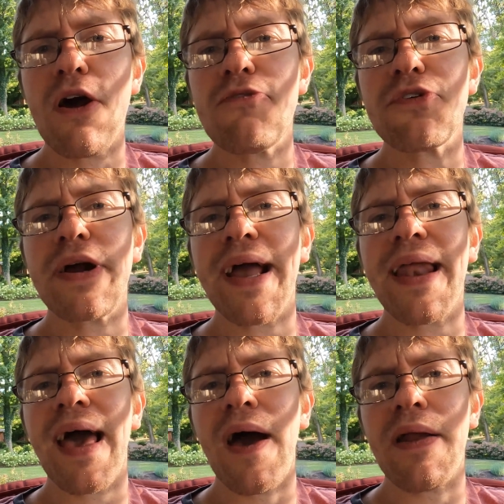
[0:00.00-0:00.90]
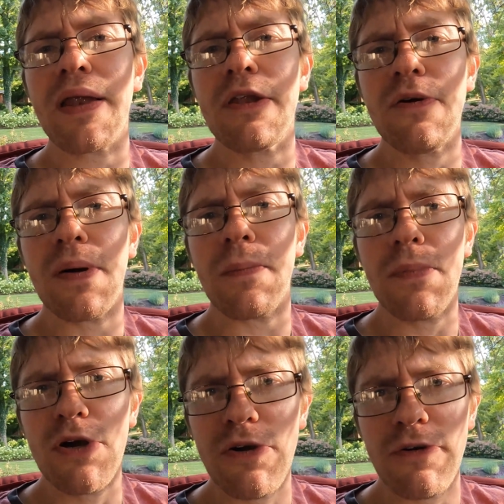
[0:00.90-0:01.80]
and over again how to do a
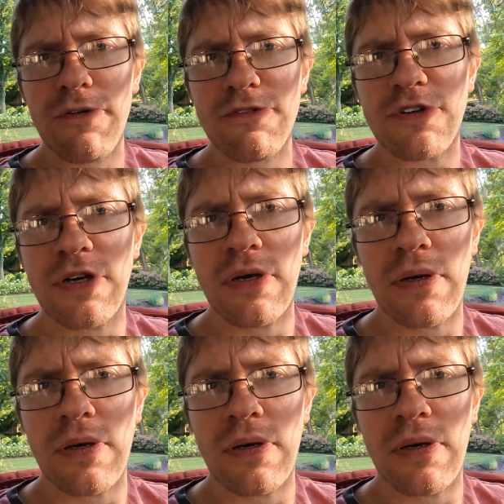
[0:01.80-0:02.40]
move